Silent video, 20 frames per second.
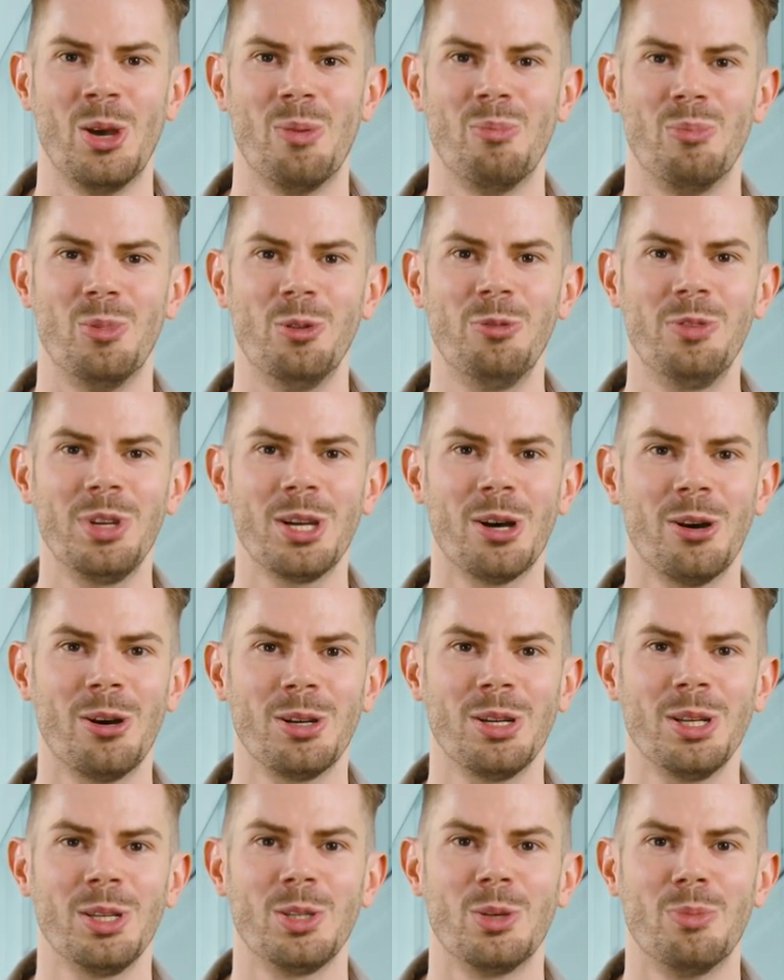Moving
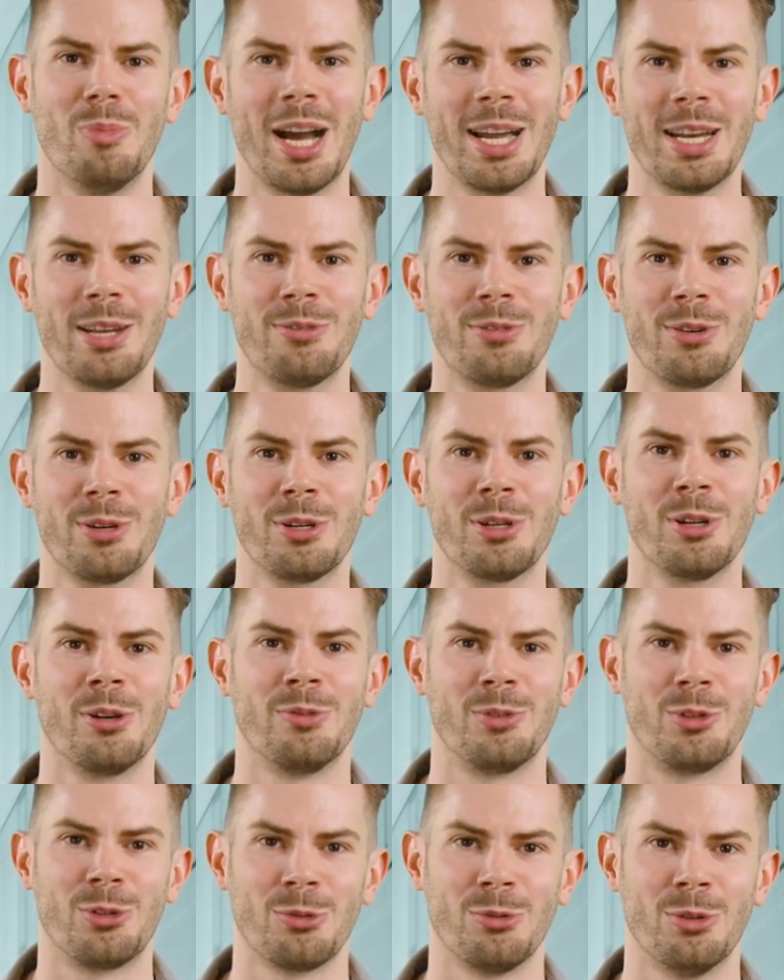on, you might have heard
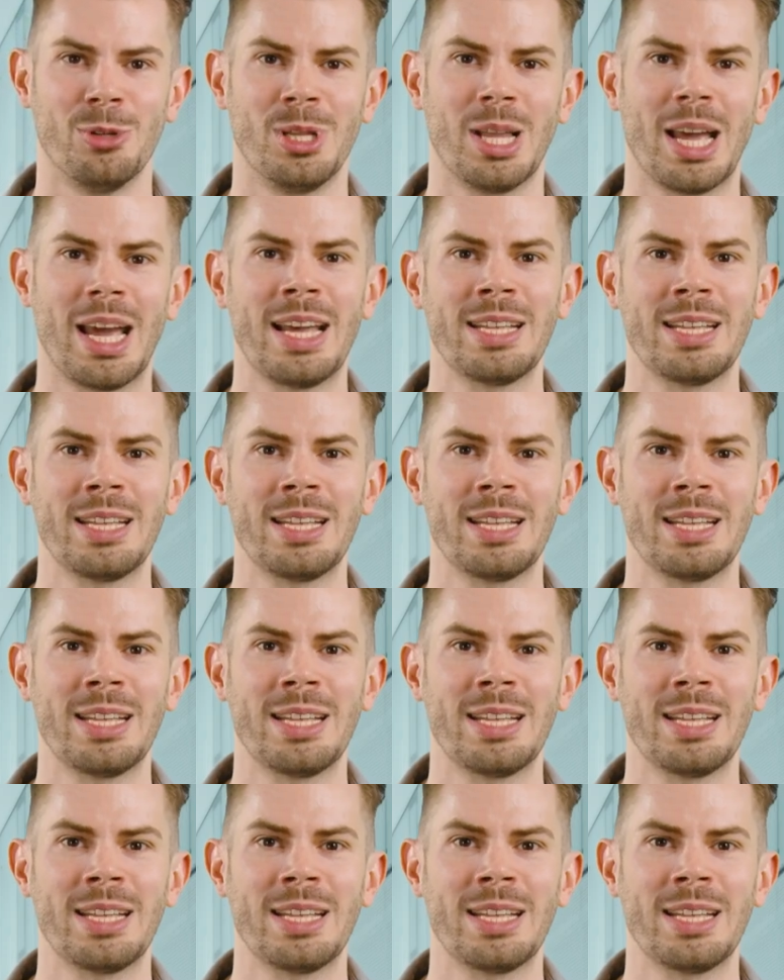of Joule,